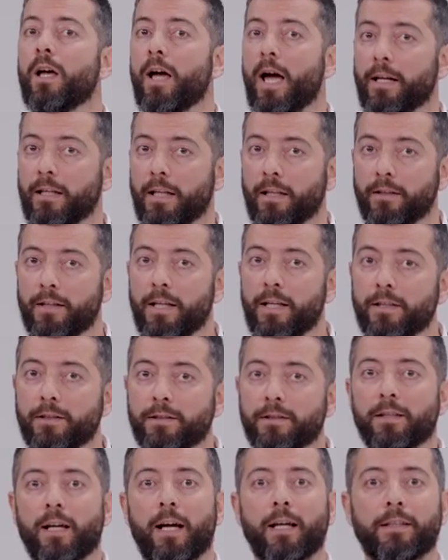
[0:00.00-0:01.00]
And in
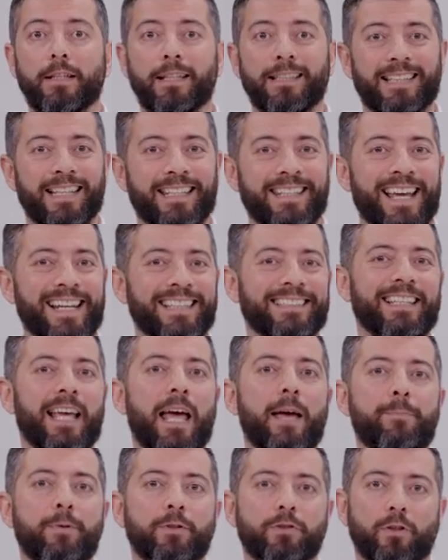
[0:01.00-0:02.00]
this and in the next
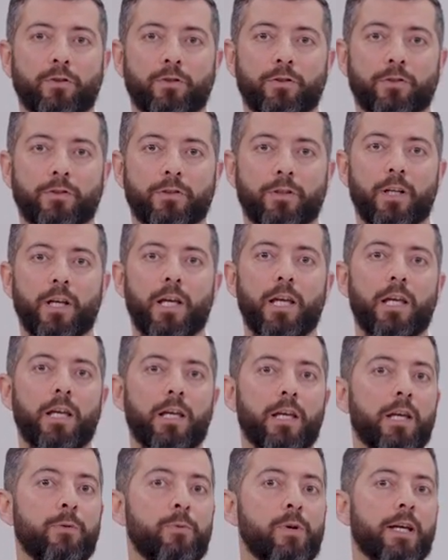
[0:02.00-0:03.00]
episodes,
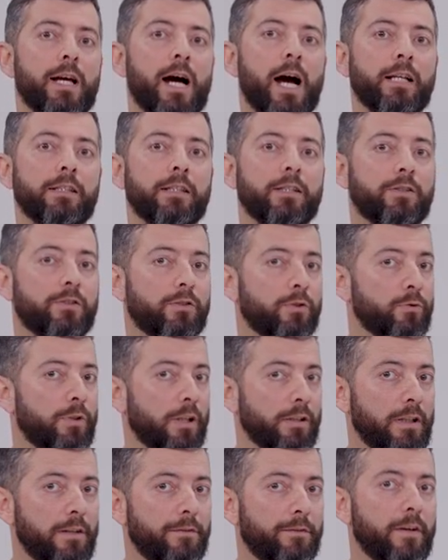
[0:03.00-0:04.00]
he will guide us through
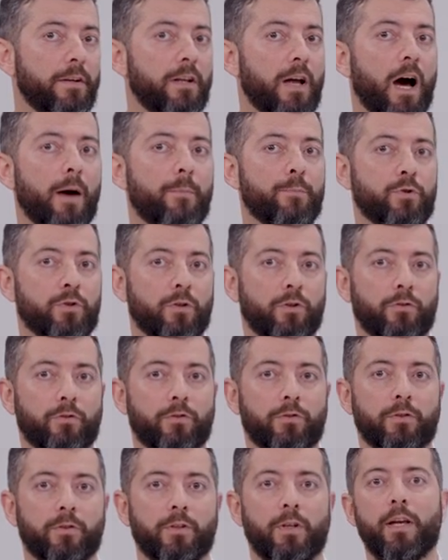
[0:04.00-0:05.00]
the different
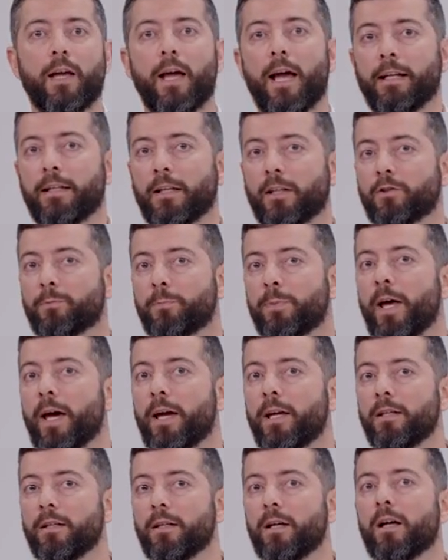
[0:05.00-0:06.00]
options and
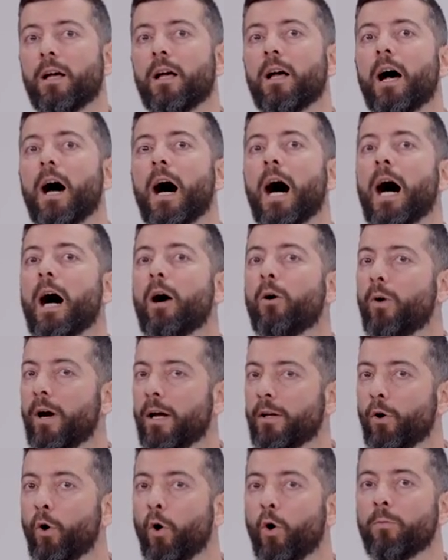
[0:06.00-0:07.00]
explain how
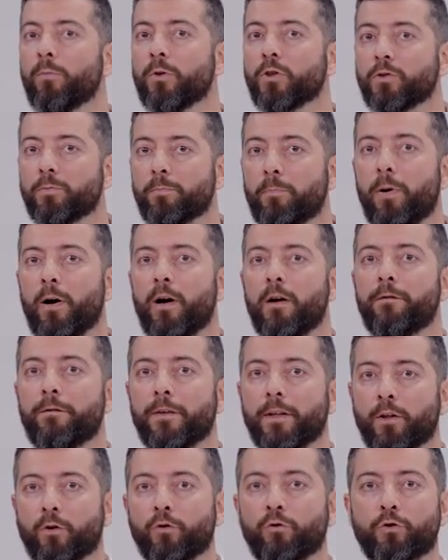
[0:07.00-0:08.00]
an almost
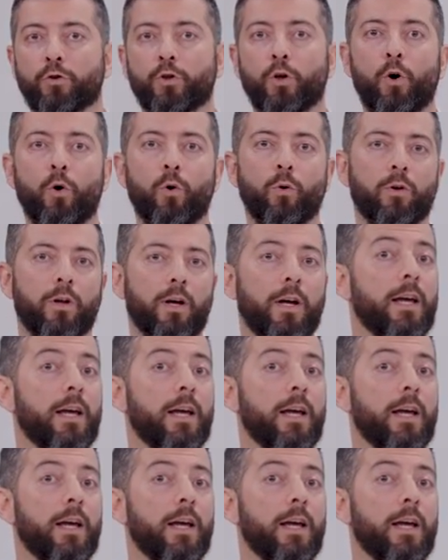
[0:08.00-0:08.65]
perfect control